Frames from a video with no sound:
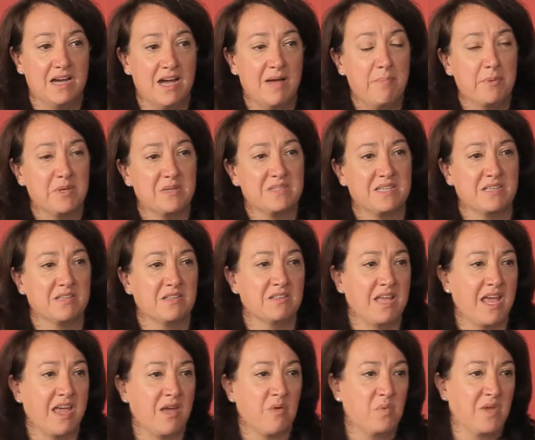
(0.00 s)
up until
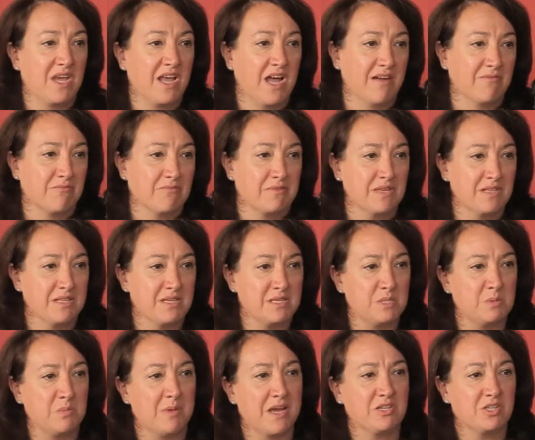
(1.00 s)
now, we got really
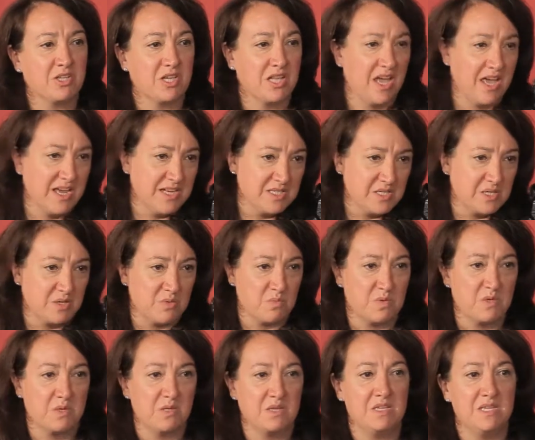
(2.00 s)
specialized
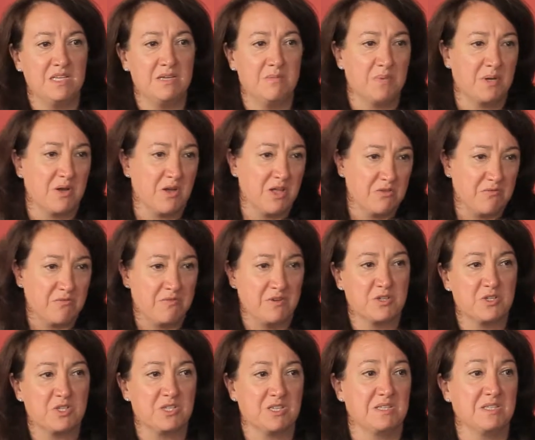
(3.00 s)
and really deep in all the
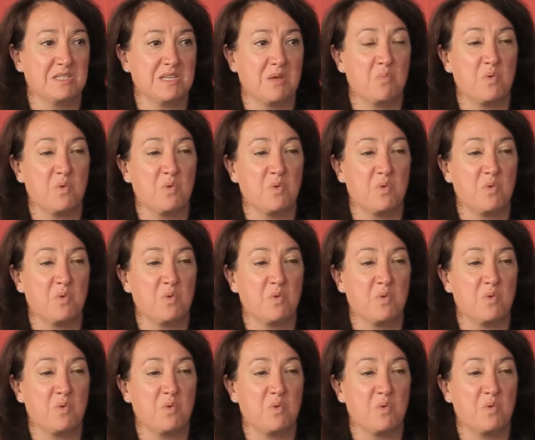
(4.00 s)
functions,